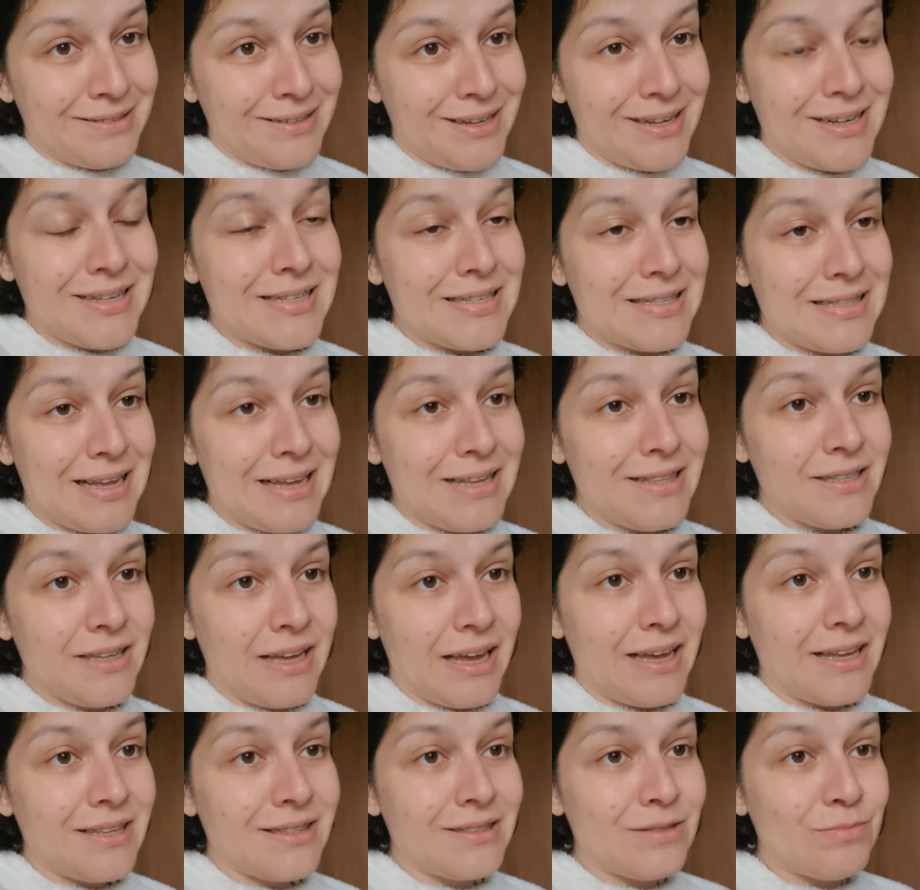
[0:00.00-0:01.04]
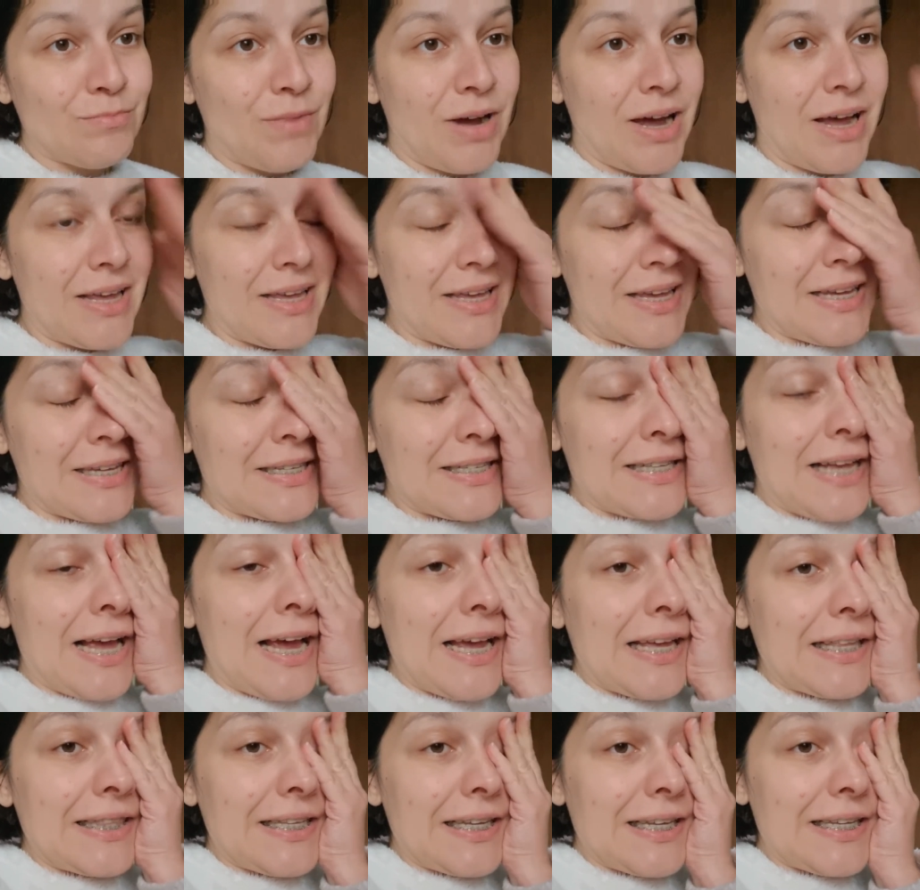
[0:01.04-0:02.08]
It is late and my
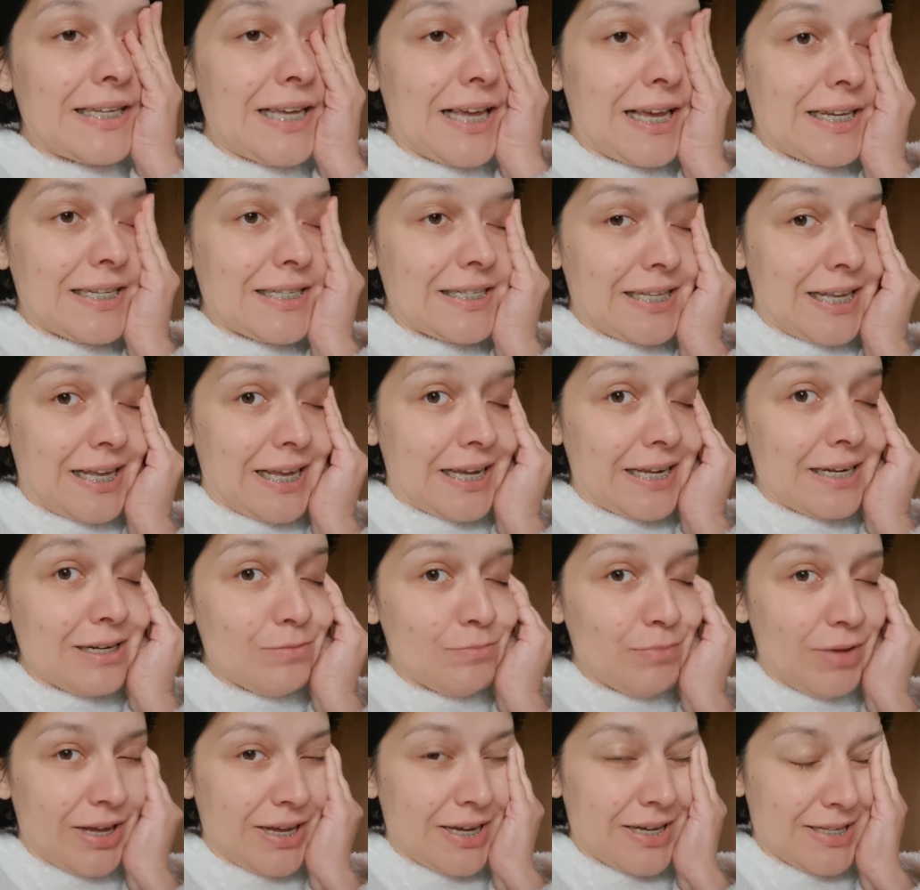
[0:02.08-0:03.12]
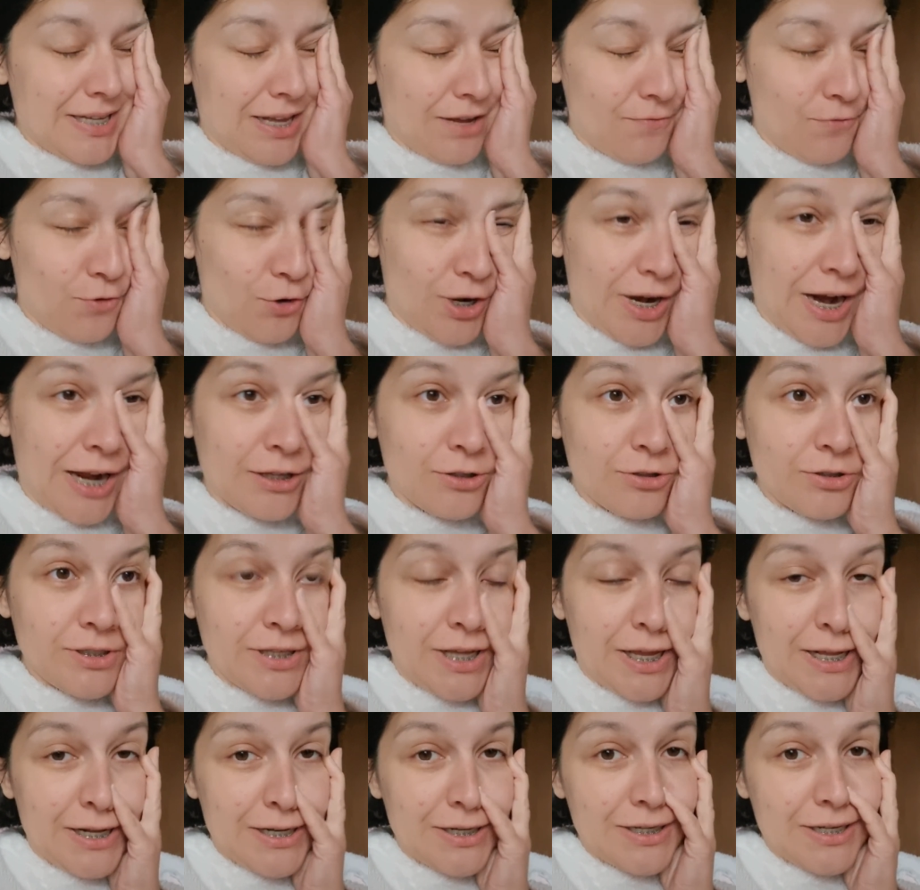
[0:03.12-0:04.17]
anxiety kicks in because I forgot to
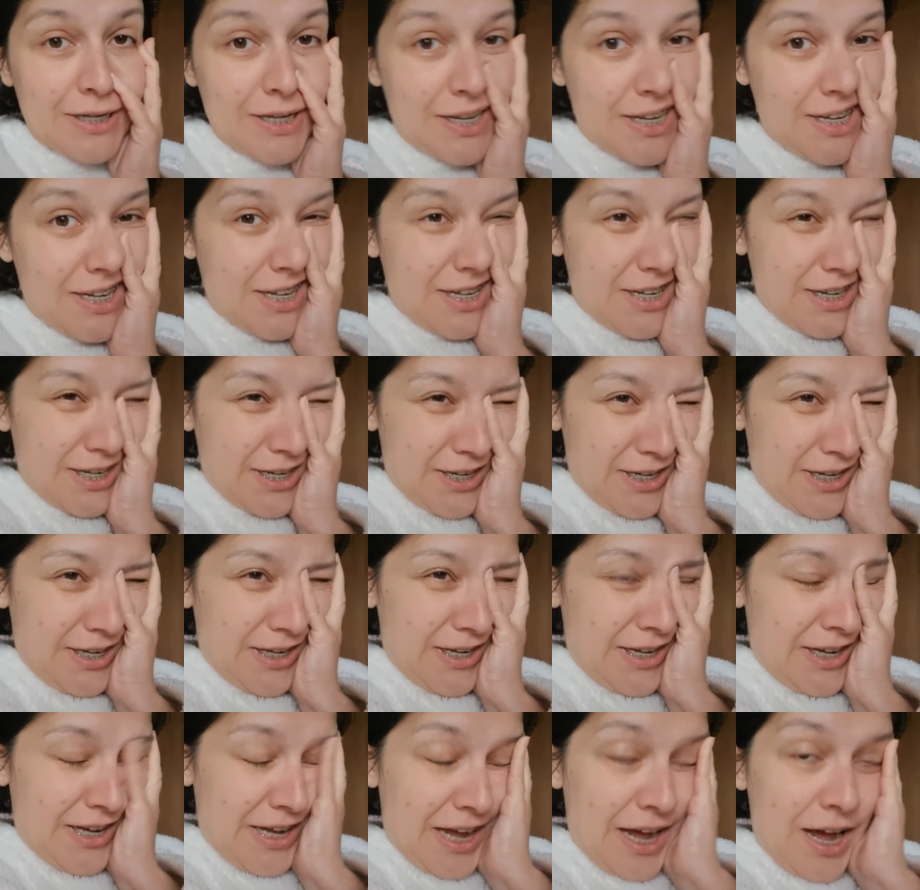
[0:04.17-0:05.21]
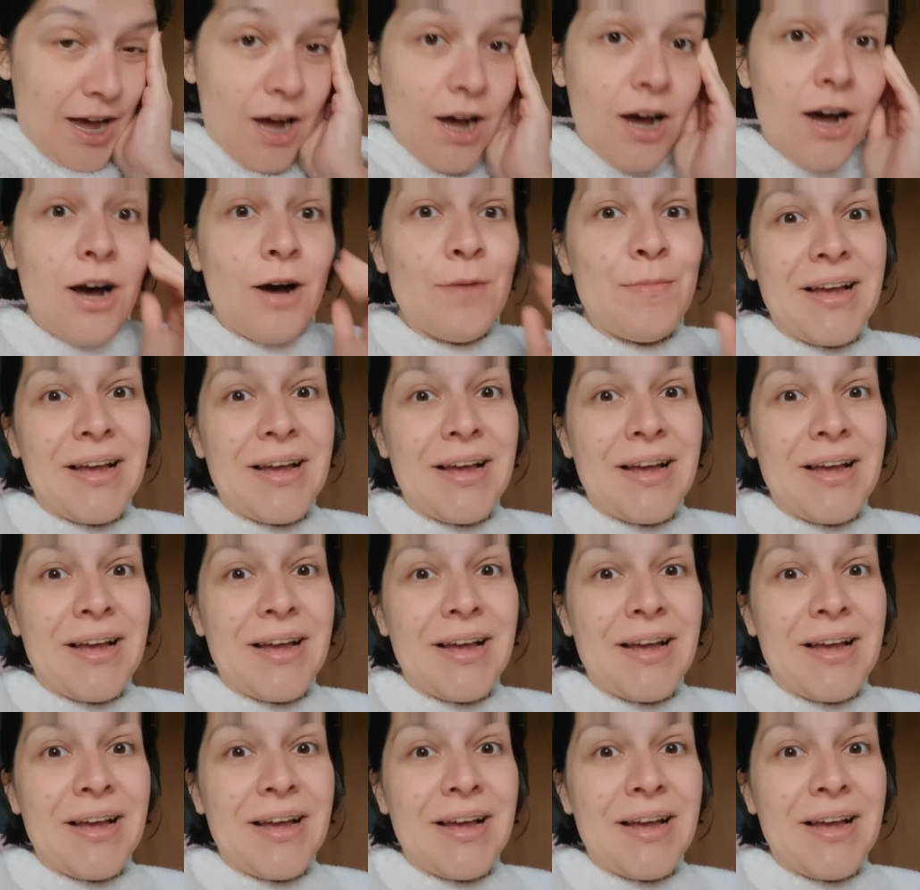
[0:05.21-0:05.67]
tell. Oh